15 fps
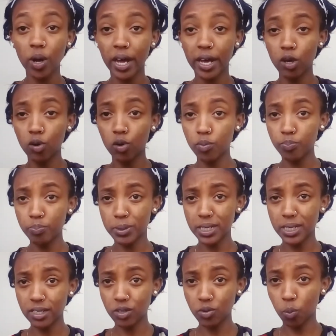I hope
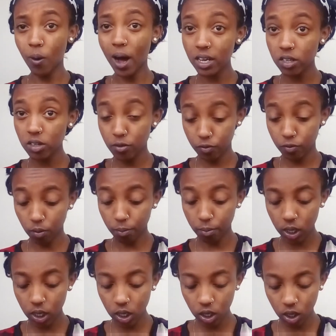it works for
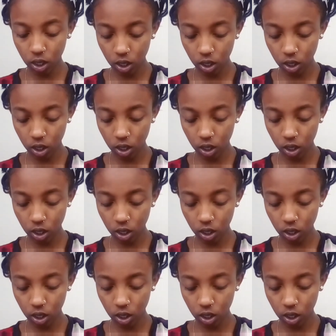me.